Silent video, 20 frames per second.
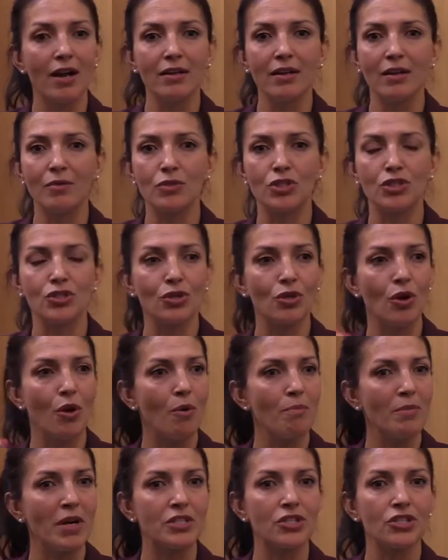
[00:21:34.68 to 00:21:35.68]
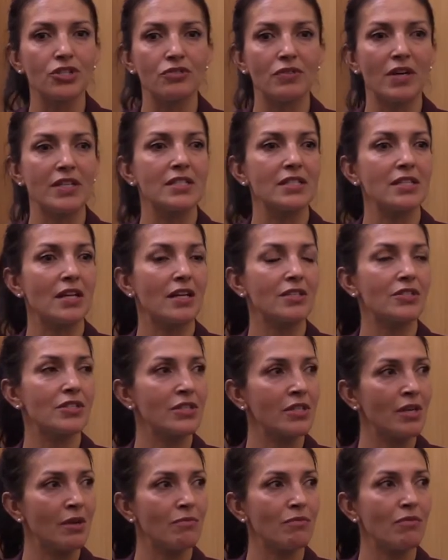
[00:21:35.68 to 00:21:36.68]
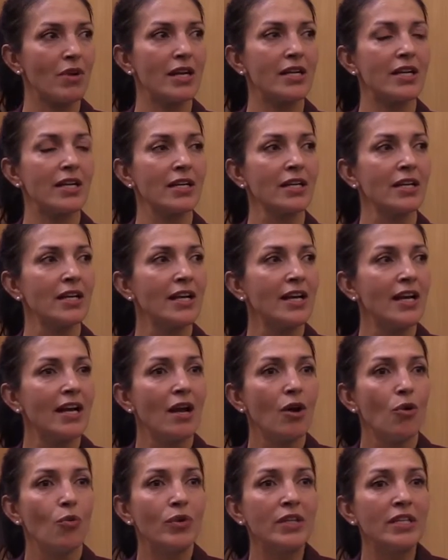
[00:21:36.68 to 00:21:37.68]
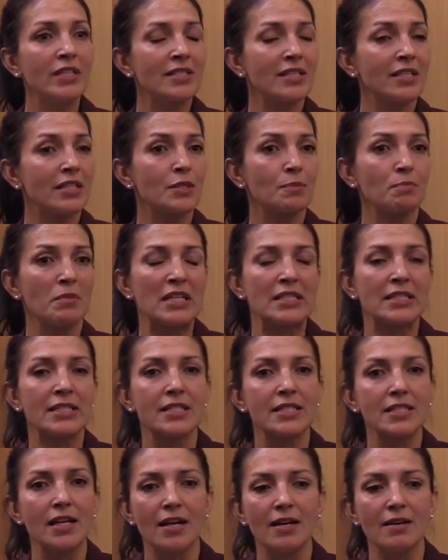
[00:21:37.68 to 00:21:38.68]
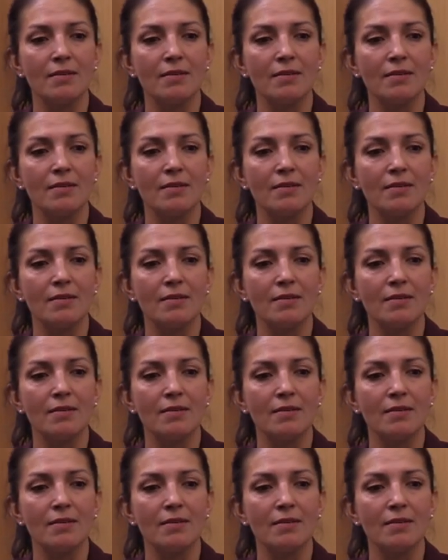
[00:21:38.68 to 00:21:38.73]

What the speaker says: it was so much stress that I just kept running. Within 6 months,